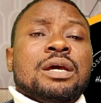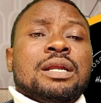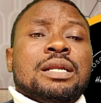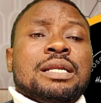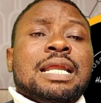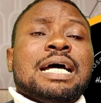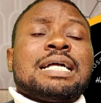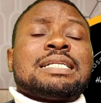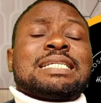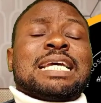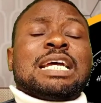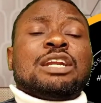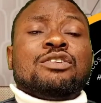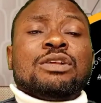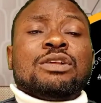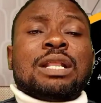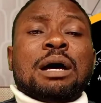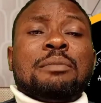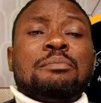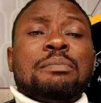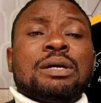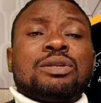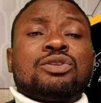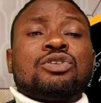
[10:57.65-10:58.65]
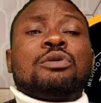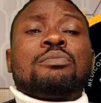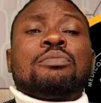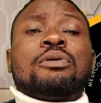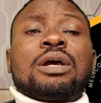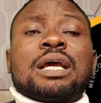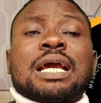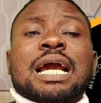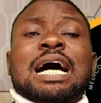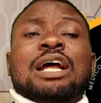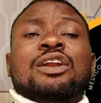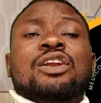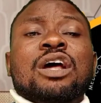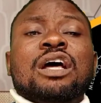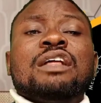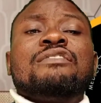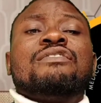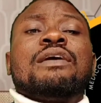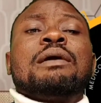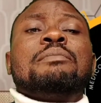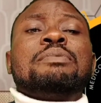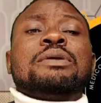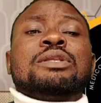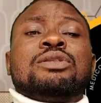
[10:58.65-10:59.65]
That's another method, but it can
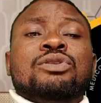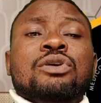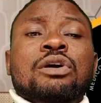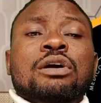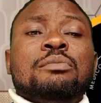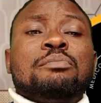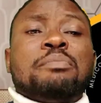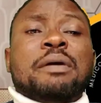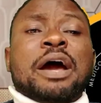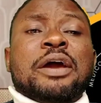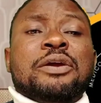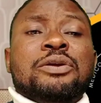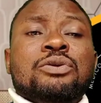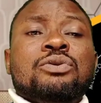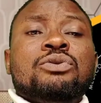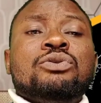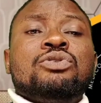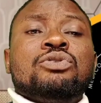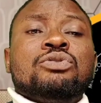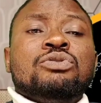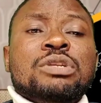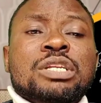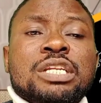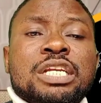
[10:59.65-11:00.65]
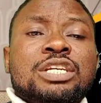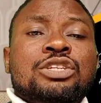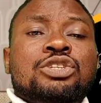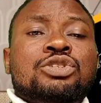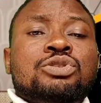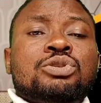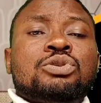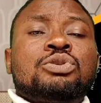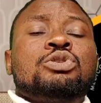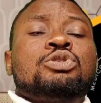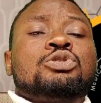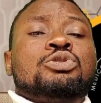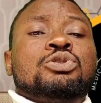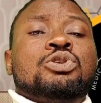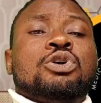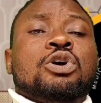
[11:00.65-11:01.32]
never be done by you. You need to go to the